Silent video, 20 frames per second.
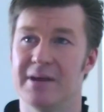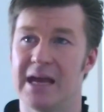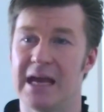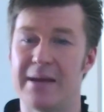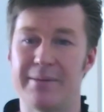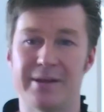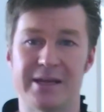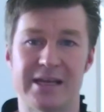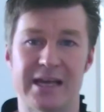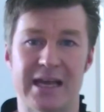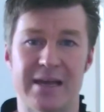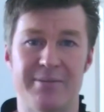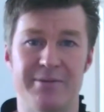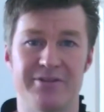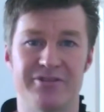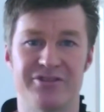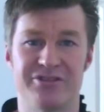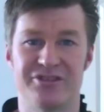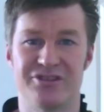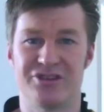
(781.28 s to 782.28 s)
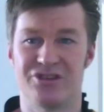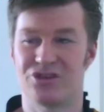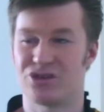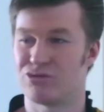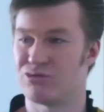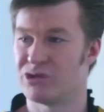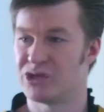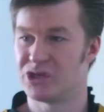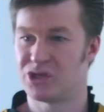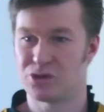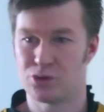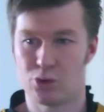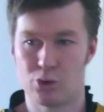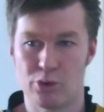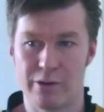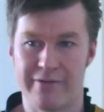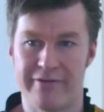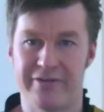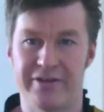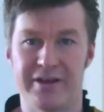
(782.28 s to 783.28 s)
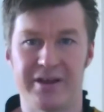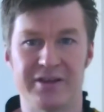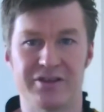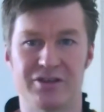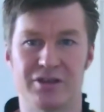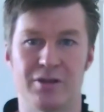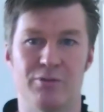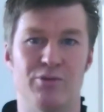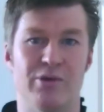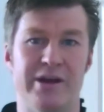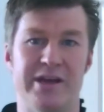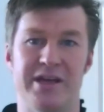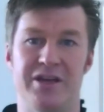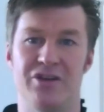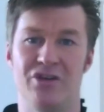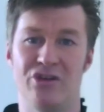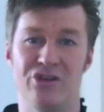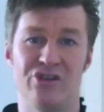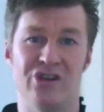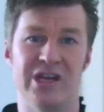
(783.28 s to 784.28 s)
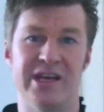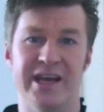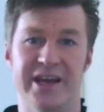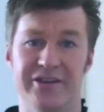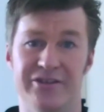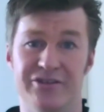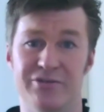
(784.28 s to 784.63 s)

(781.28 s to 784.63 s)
aim of the game is to just restore everything to the way it usually is,